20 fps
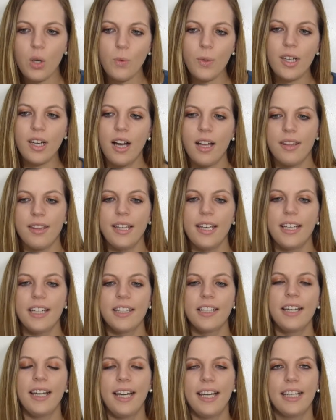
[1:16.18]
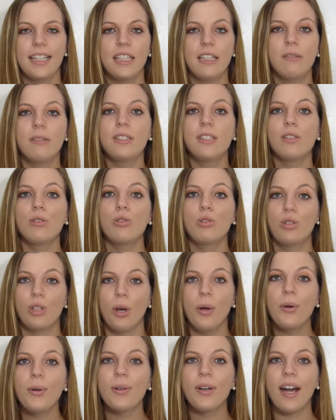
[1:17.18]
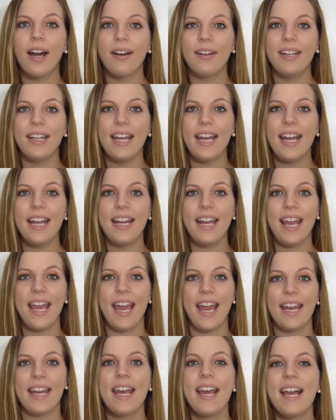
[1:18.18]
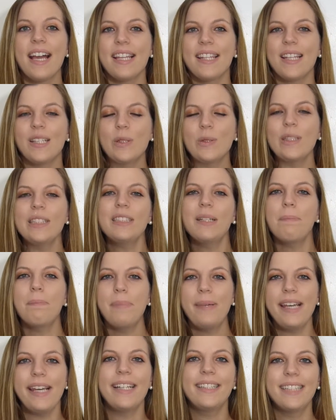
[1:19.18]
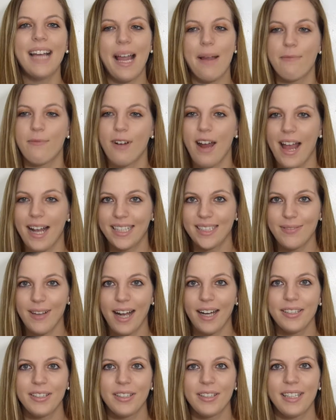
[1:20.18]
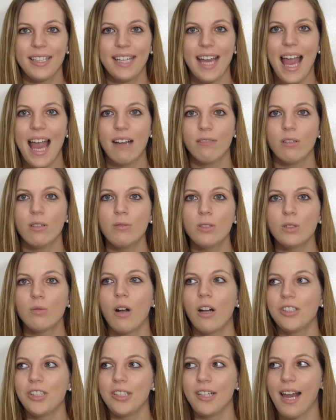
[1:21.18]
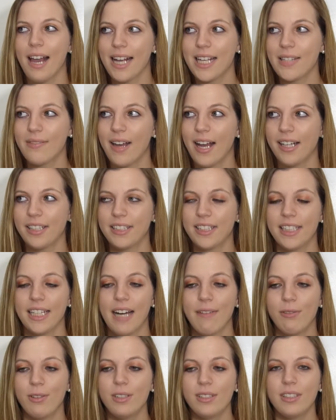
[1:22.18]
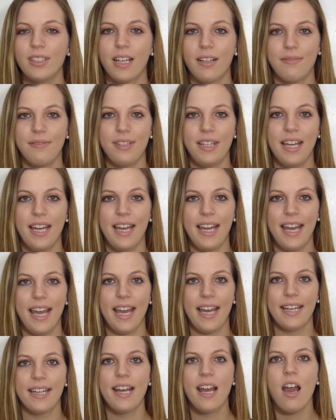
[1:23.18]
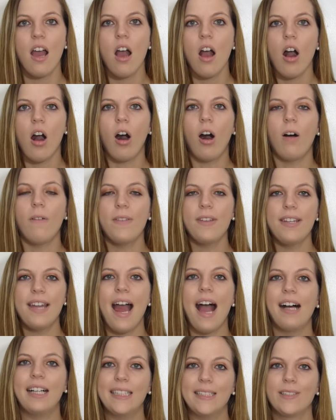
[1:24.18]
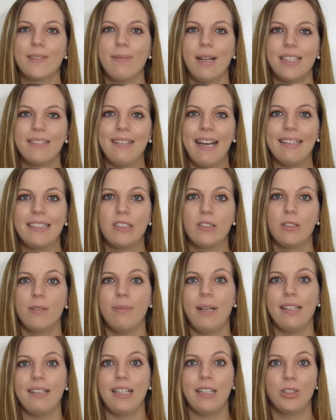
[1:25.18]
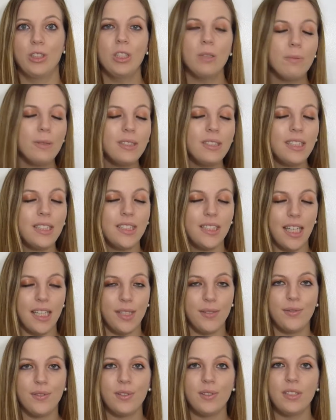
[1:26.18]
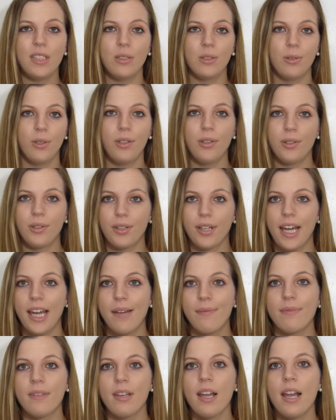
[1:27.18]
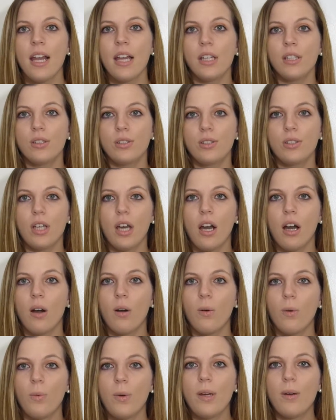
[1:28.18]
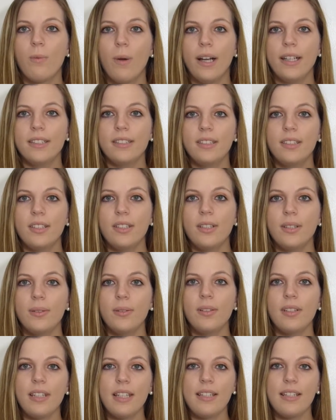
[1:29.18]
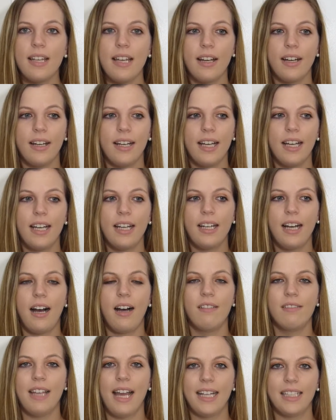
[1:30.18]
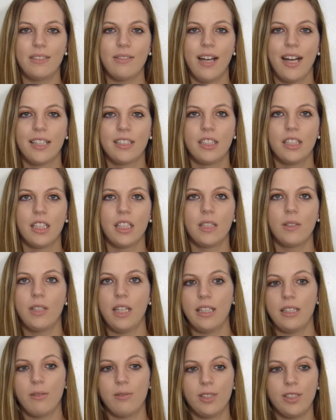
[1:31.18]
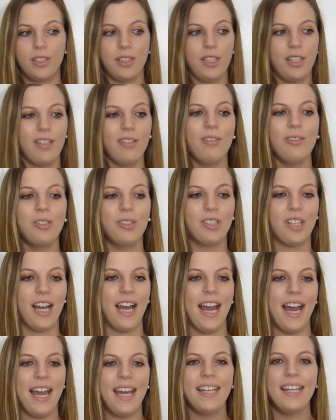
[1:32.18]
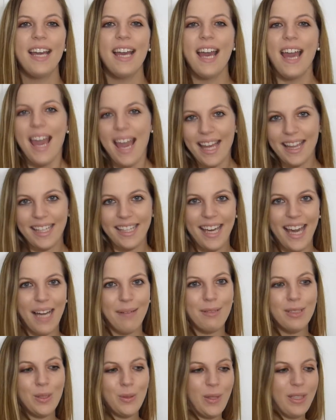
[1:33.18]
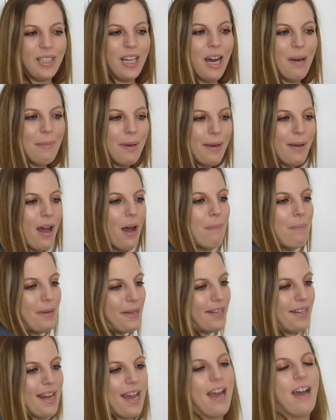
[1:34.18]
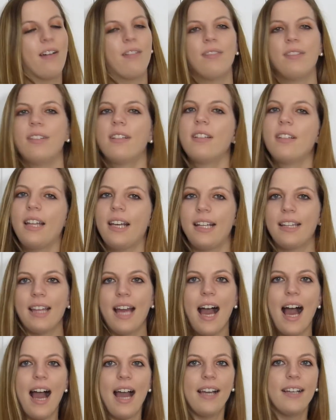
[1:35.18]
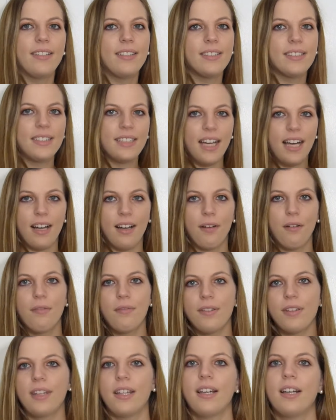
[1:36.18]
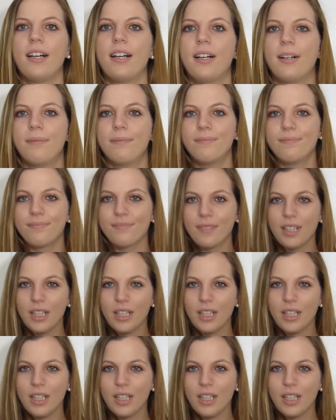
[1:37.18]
we got there and it was so crowded and this is like the peak time for X Factor. Like everyone was watching X Factor, everyone loved it and all the talents from X Factor were being like super successful and they're doing great. So we went to this area on X Factor and like it was this huge line and the cameras were like coming up and down like the aisles of the um